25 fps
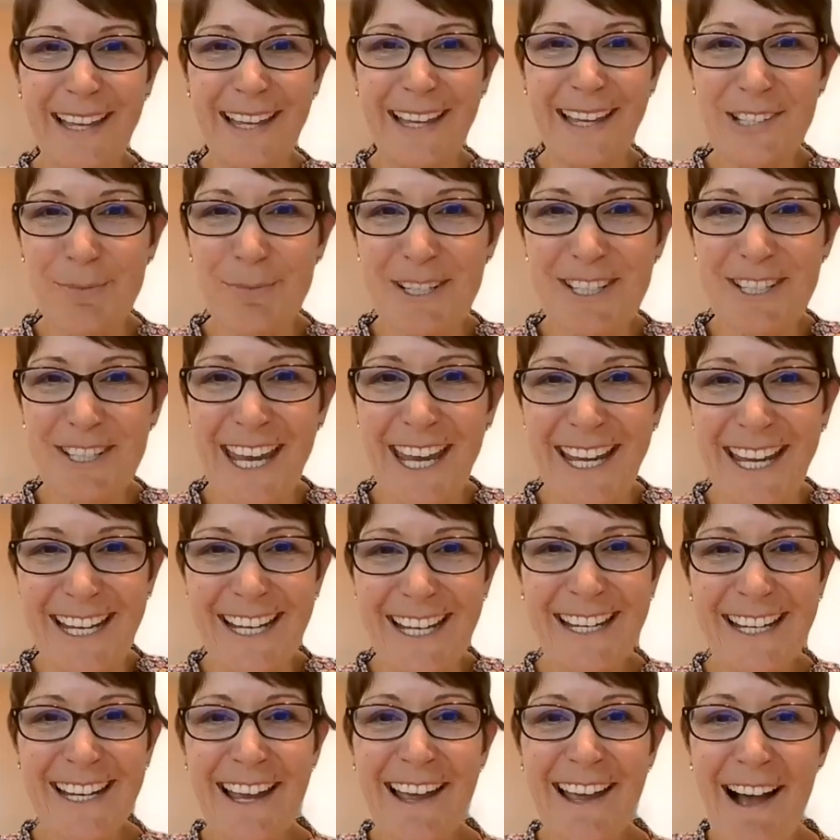Thanks so much,
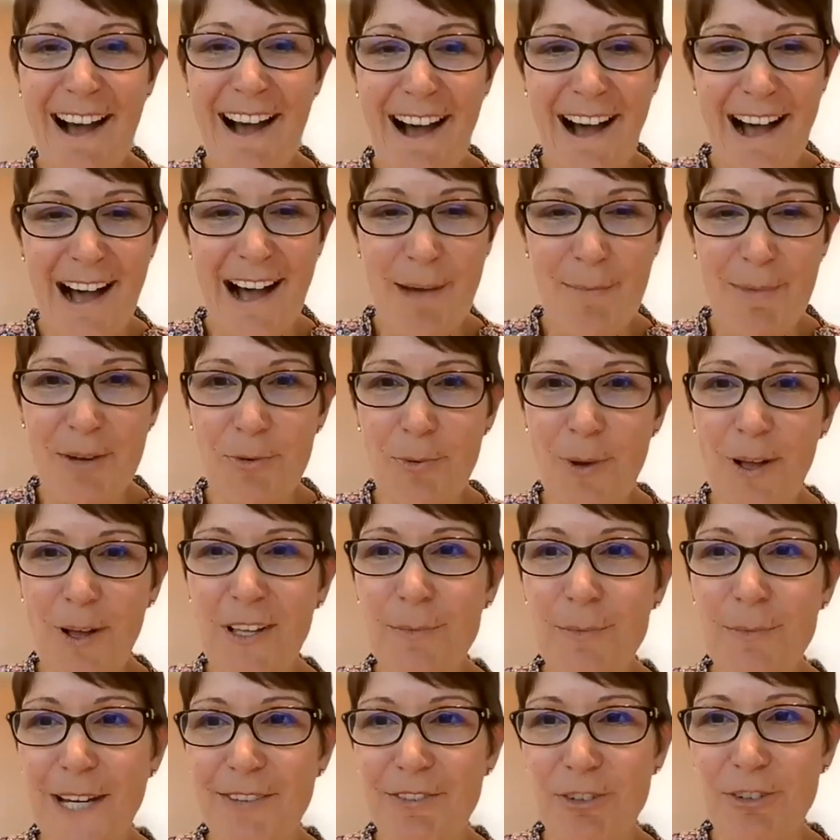Katie. And
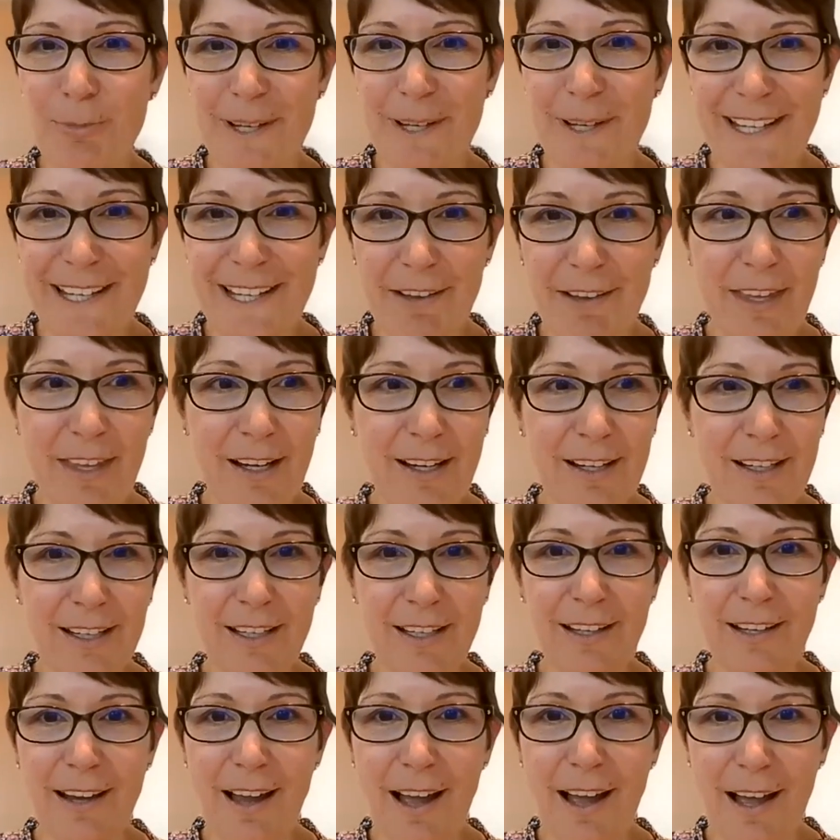welcome to everybody out there
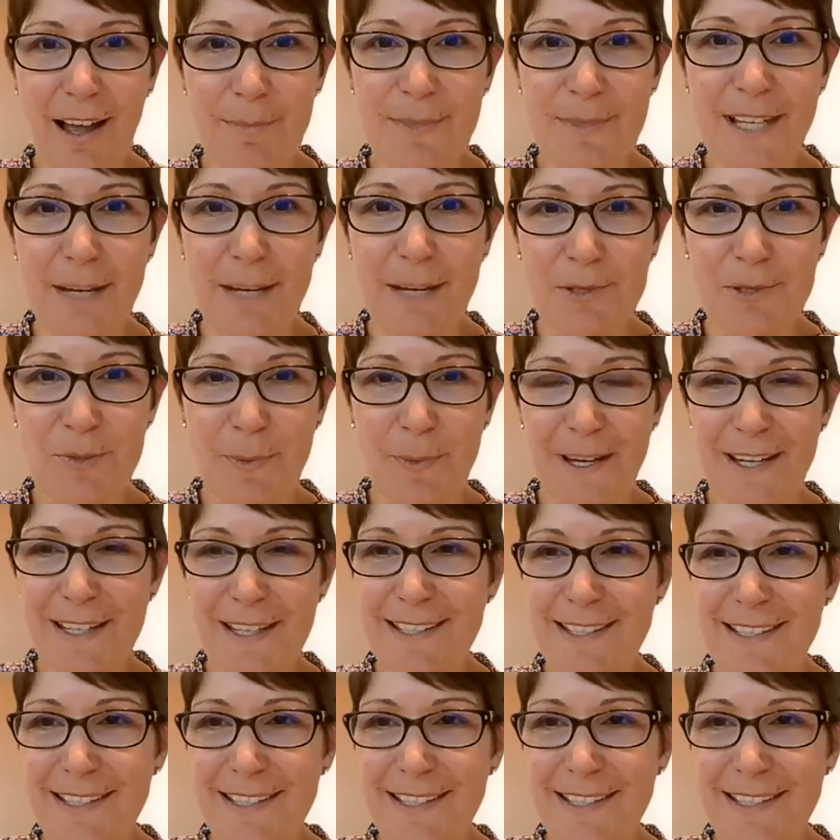in cyberspace.